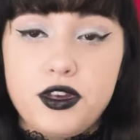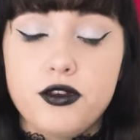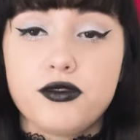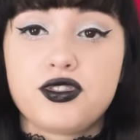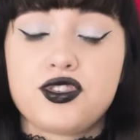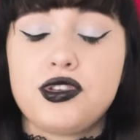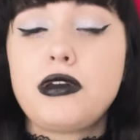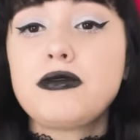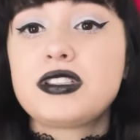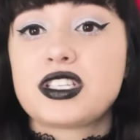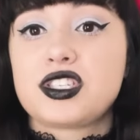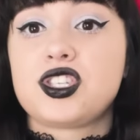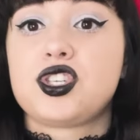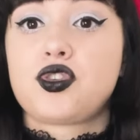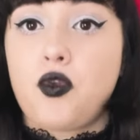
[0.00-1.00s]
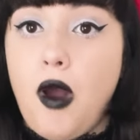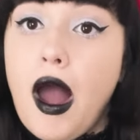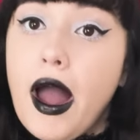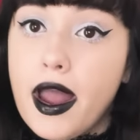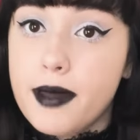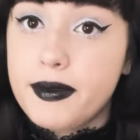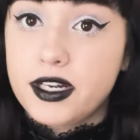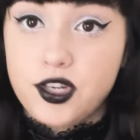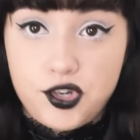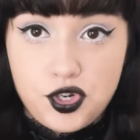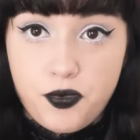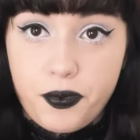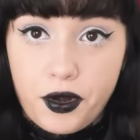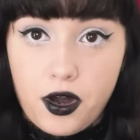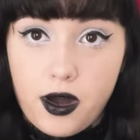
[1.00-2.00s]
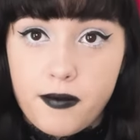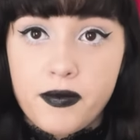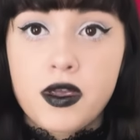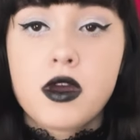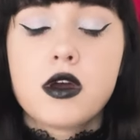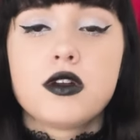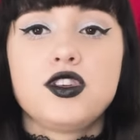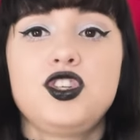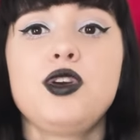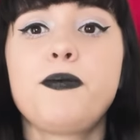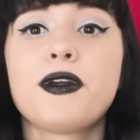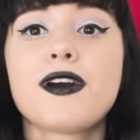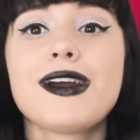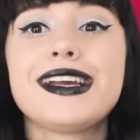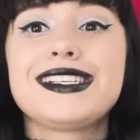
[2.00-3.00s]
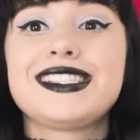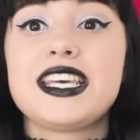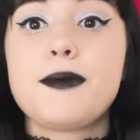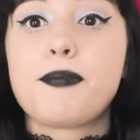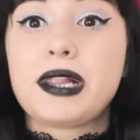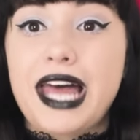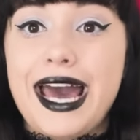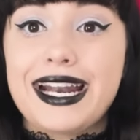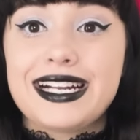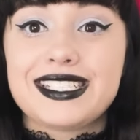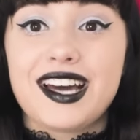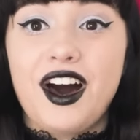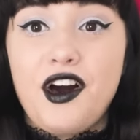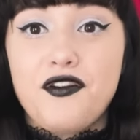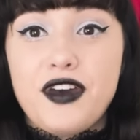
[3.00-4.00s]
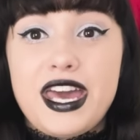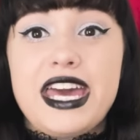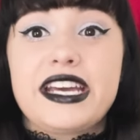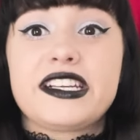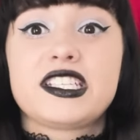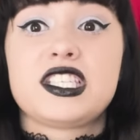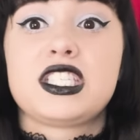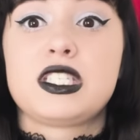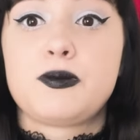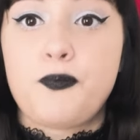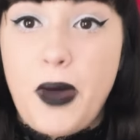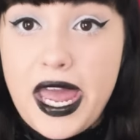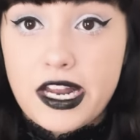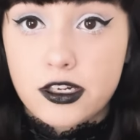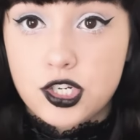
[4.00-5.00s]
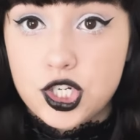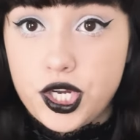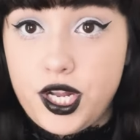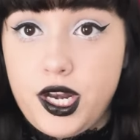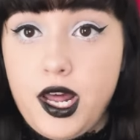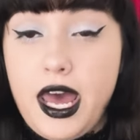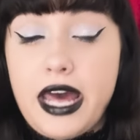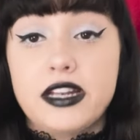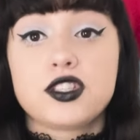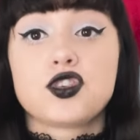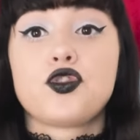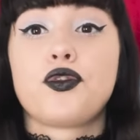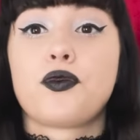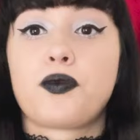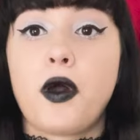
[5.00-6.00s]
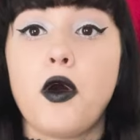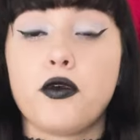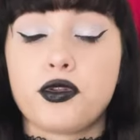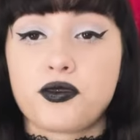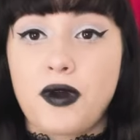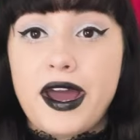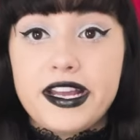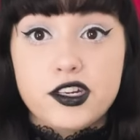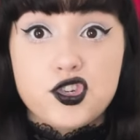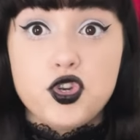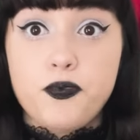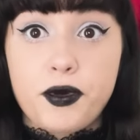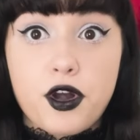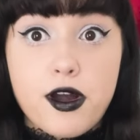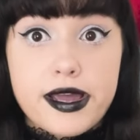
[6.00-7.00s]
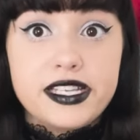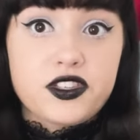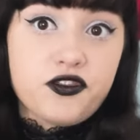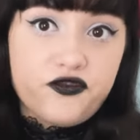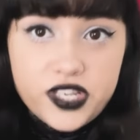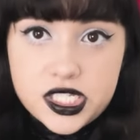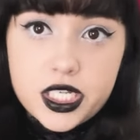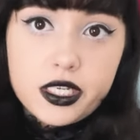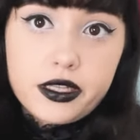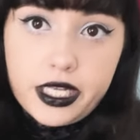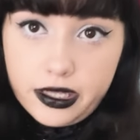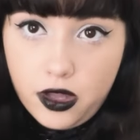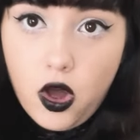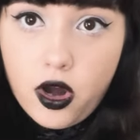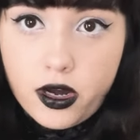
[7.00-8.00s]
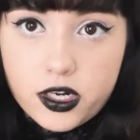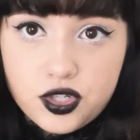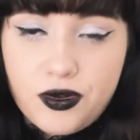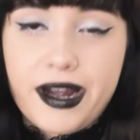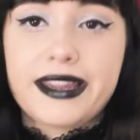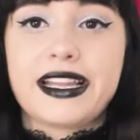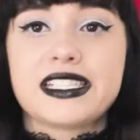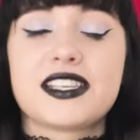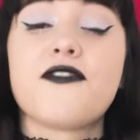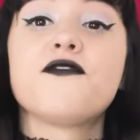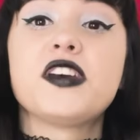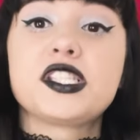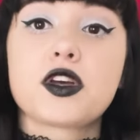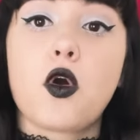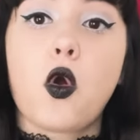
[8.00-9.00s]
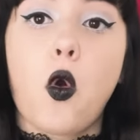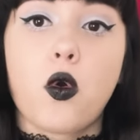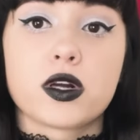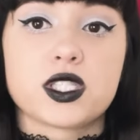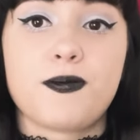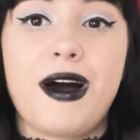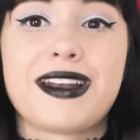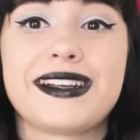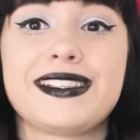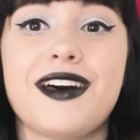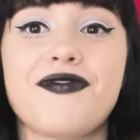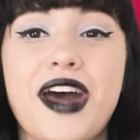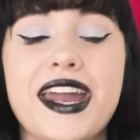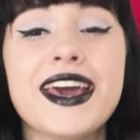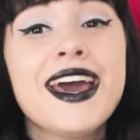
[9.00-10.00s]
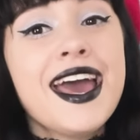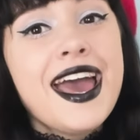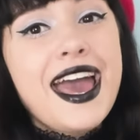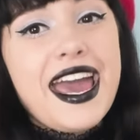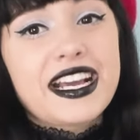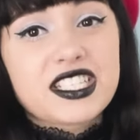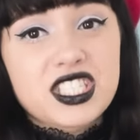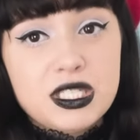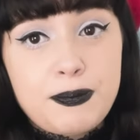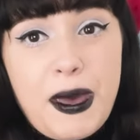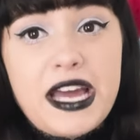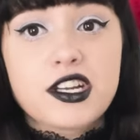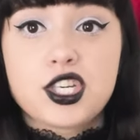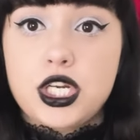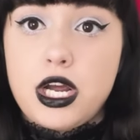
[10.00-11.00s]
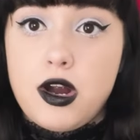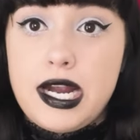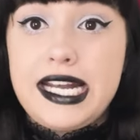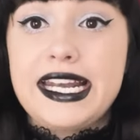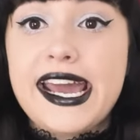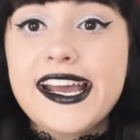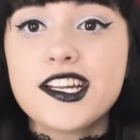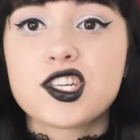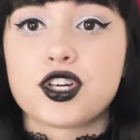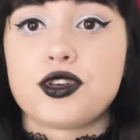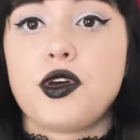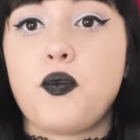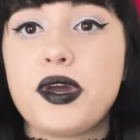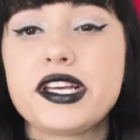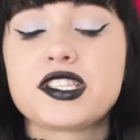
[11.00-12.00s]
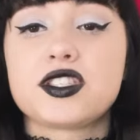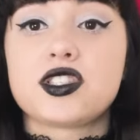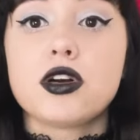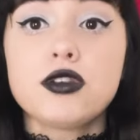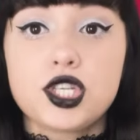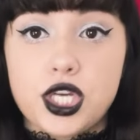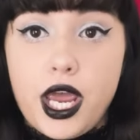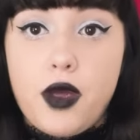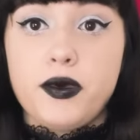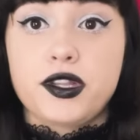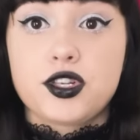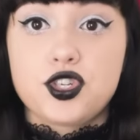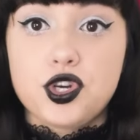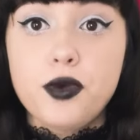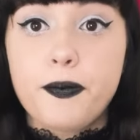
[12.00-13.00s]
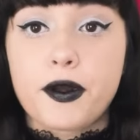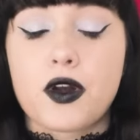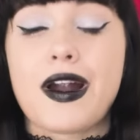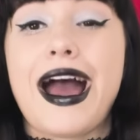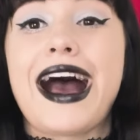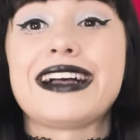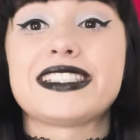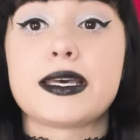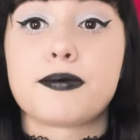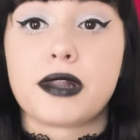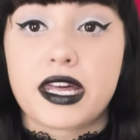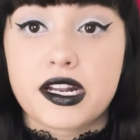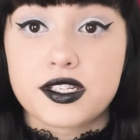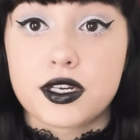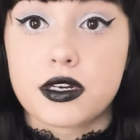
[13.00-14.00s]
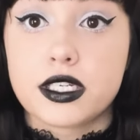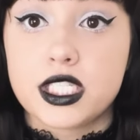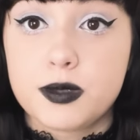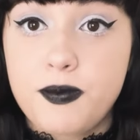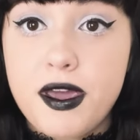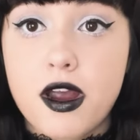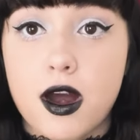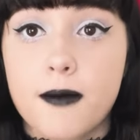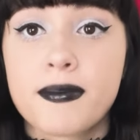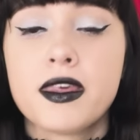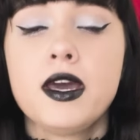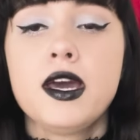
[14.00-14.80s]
used to describe Jupiter. Jupiter is the planet of expansion and growth, right? Jupiter is physically large, right? That's a physical correspondence of that expansionary nature that we associate with Jupiter as a planetary sphere.